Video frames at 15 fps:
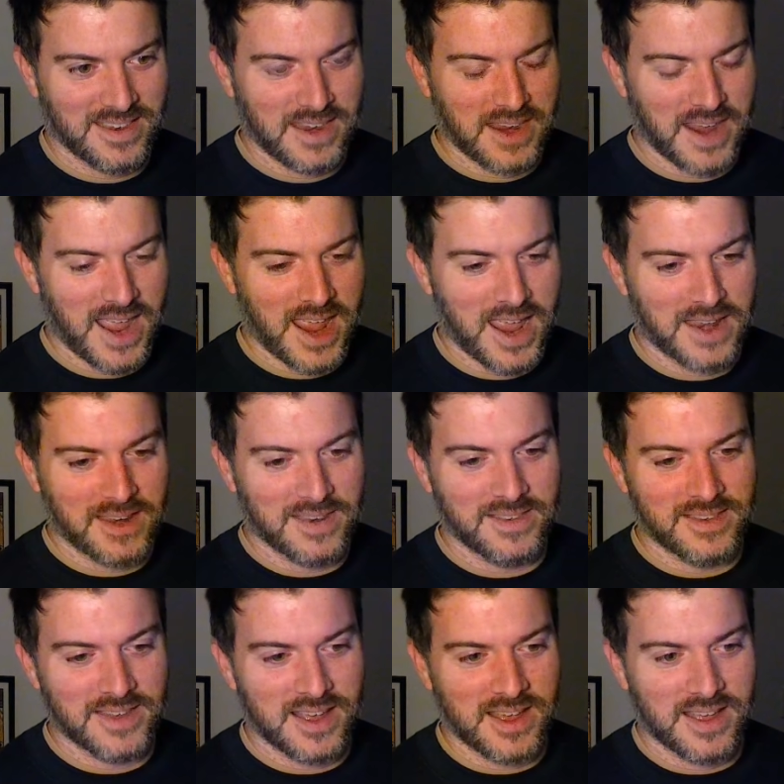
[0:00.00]

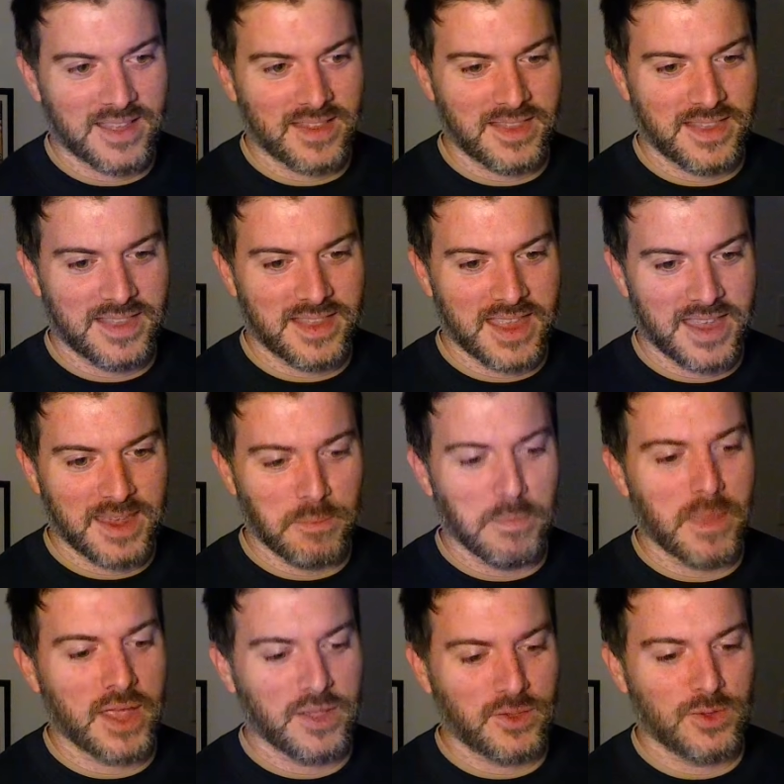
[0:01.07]
and it
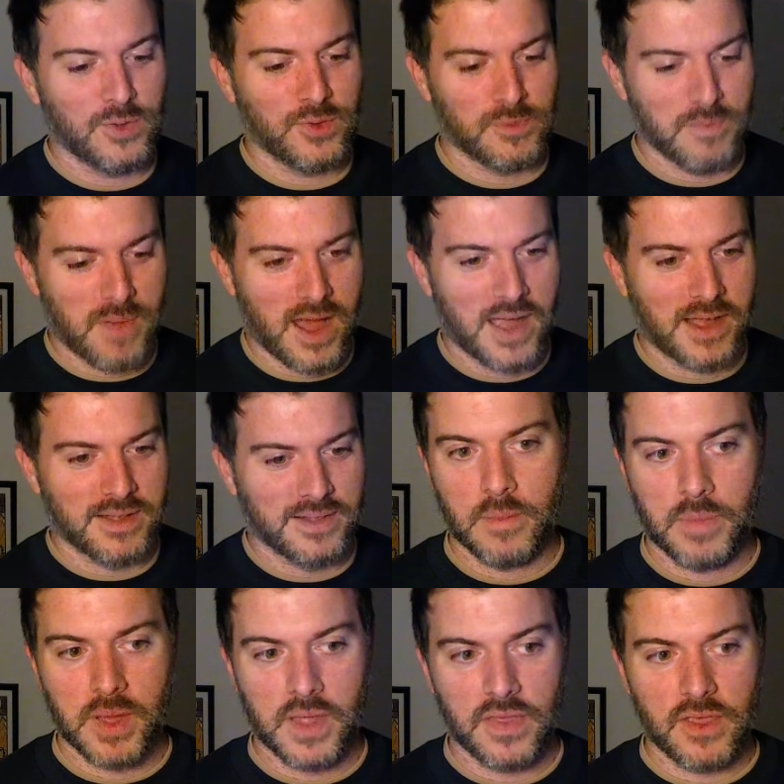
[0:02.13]
makes you smile.
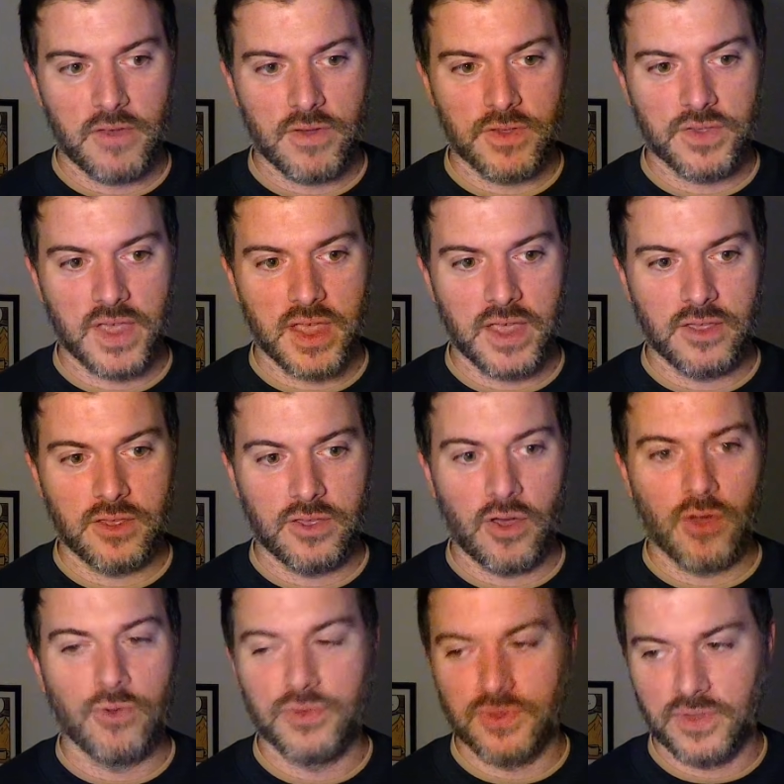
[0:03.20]
But there is a
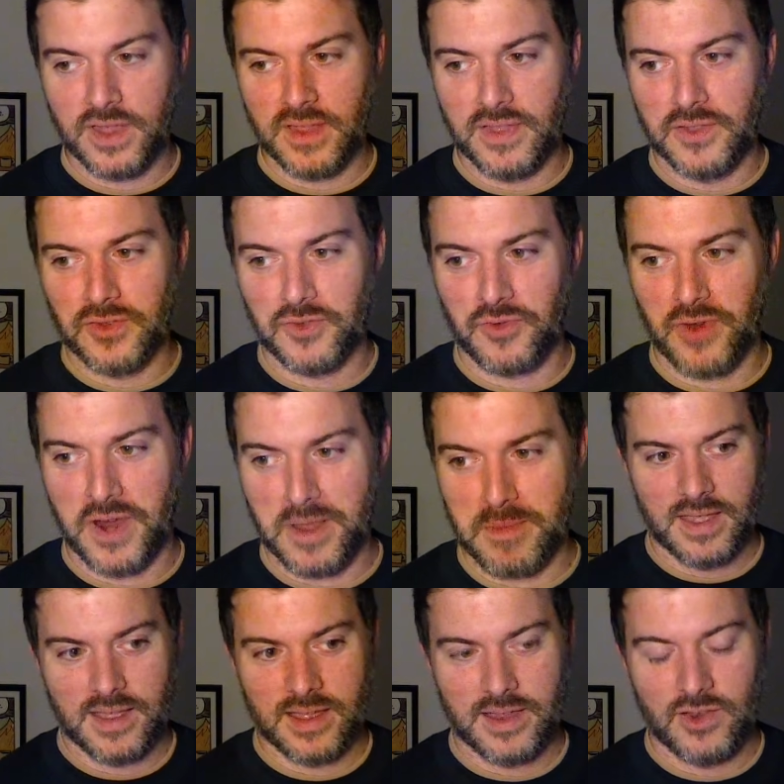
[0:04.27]
ghost in the
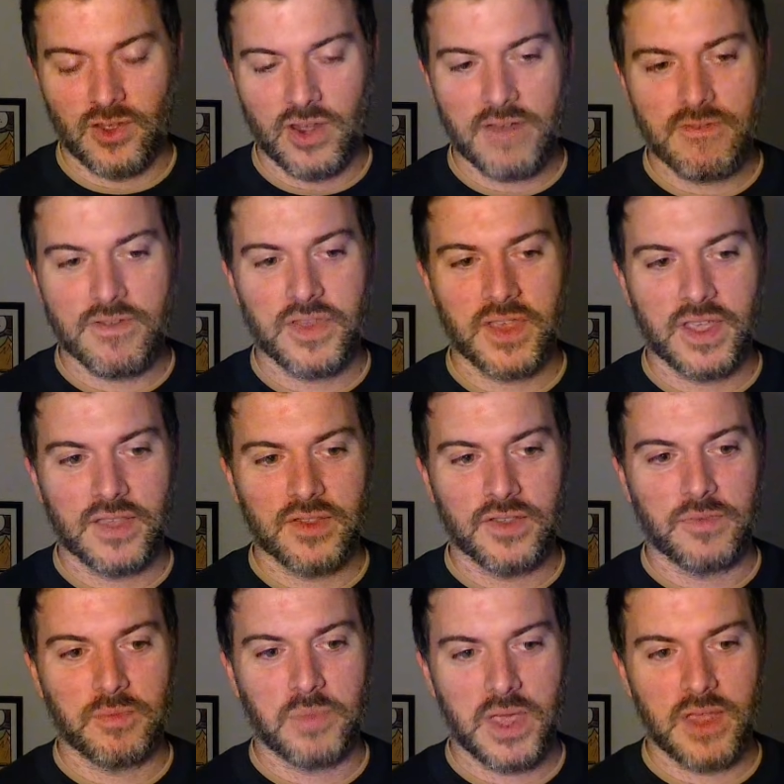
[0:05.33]
stream. Not everything is
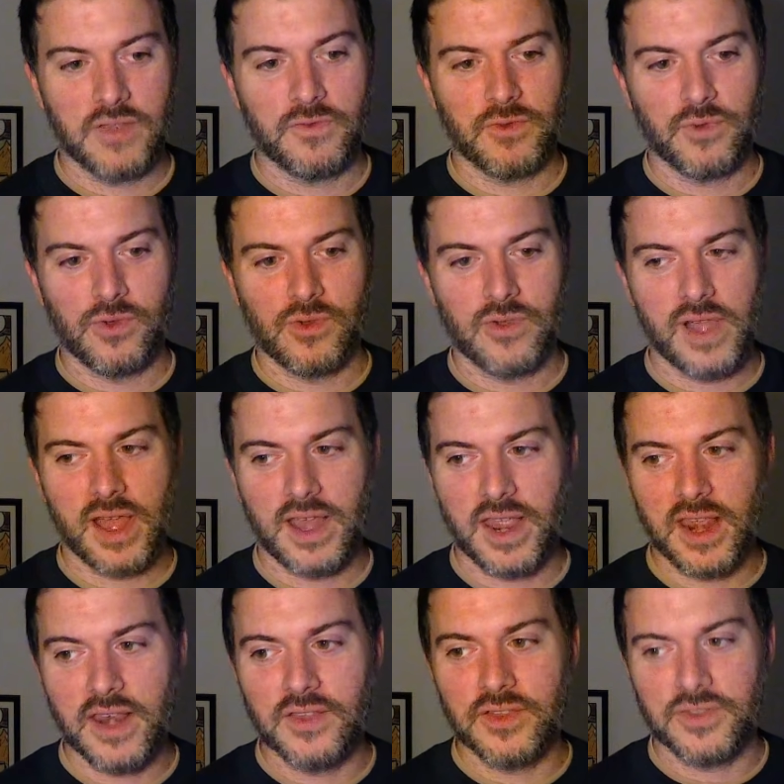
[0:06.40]
as peaceful and
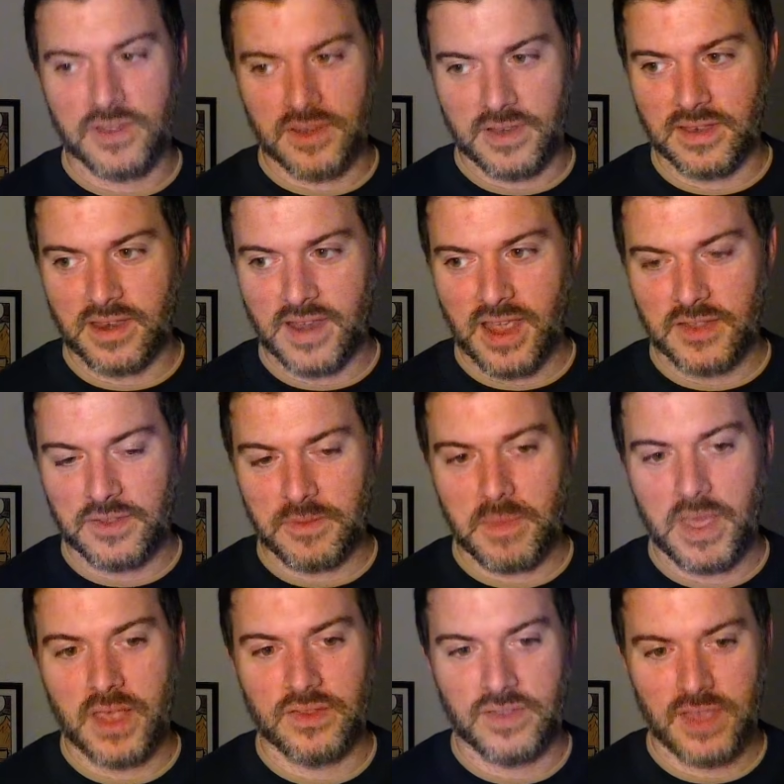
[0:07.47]
innocent as it
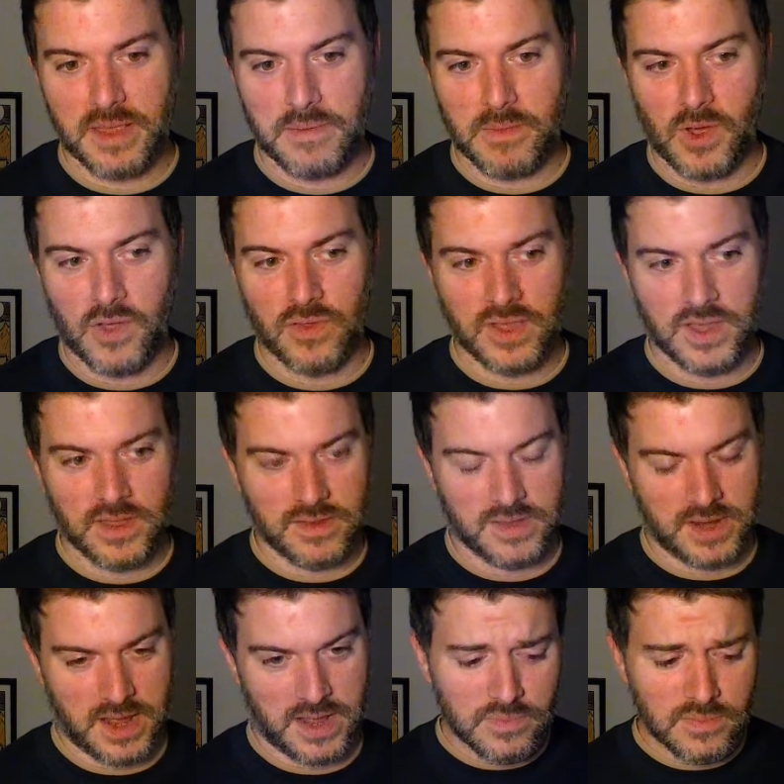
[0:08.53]
may seem on the
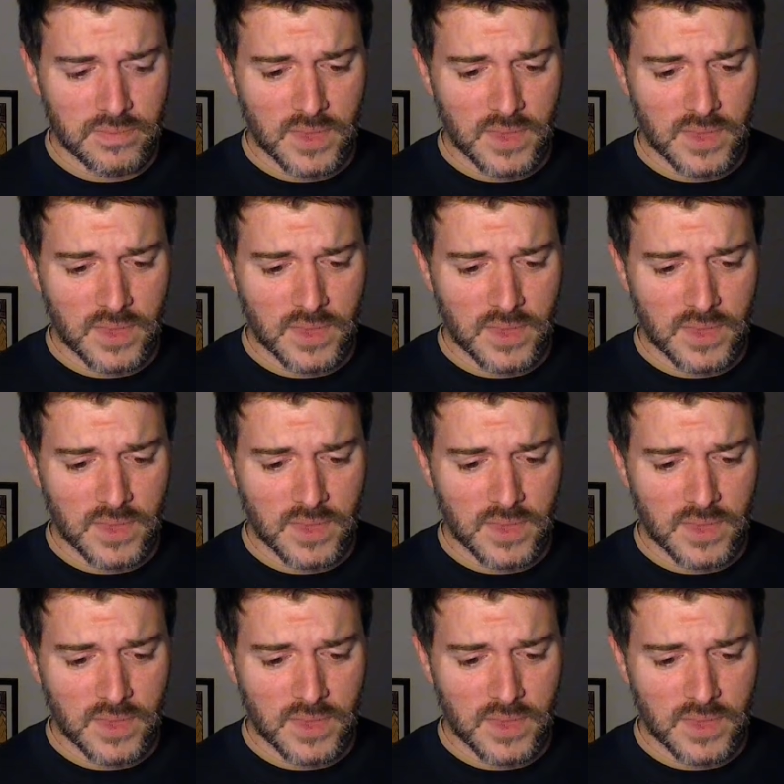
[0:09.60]
internet.